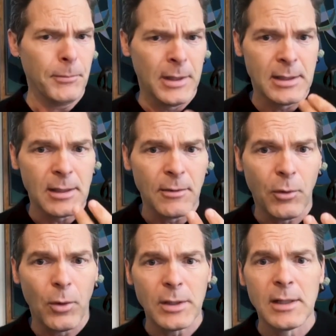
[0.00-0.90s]
This is, of
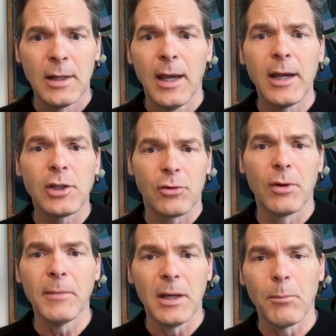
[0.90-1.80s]
course,
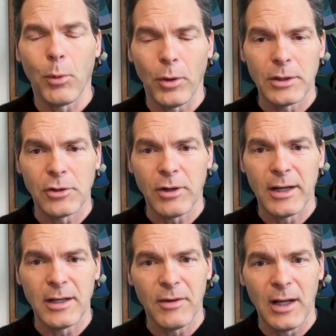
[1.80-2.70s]
extremely important to try
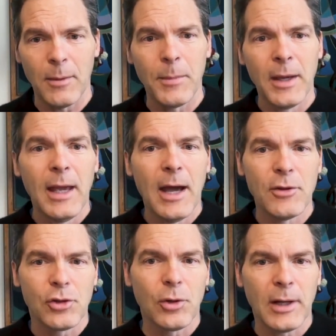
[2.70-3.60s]
and develop. And
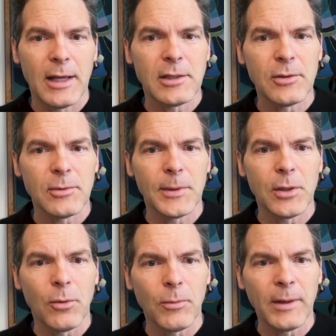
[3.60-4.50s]
the short answer is we
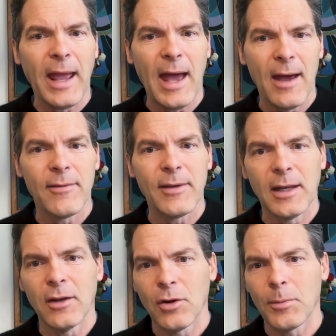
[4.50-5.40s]
don't really have
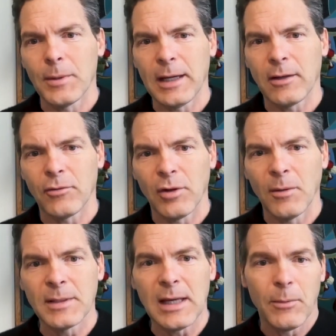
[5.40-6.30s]
any neuroprotective
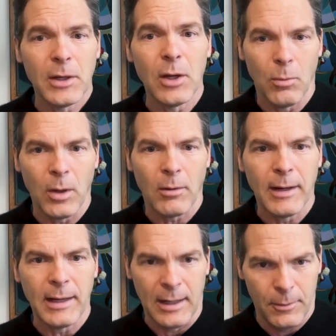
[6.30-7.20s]
treatments that we know work
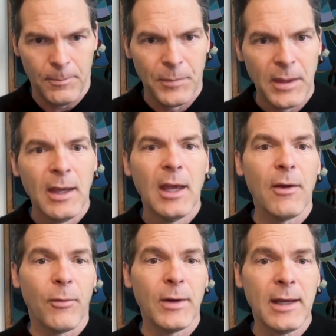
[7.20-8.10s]
right now.
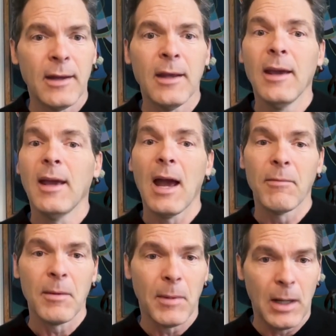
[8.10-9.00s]
If we did,
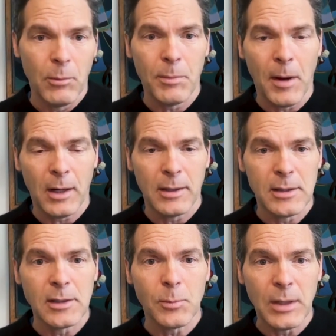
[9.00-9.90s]
everybody with
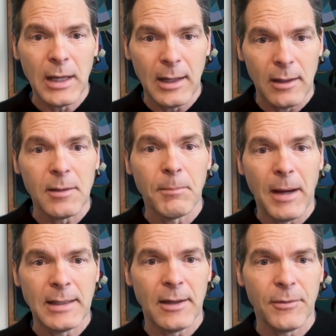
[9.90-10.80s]
Parkinson's would need it
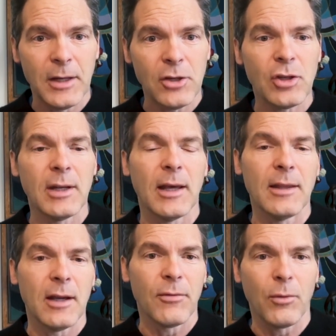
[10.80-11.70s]
by definition, and
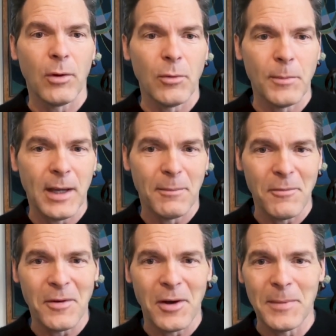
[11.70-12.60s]
therefore it would become a
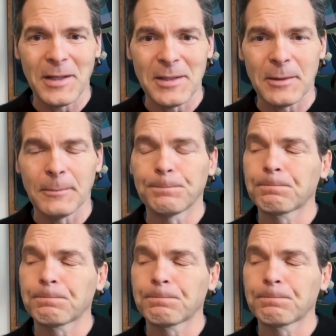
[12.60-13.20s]
very big deal.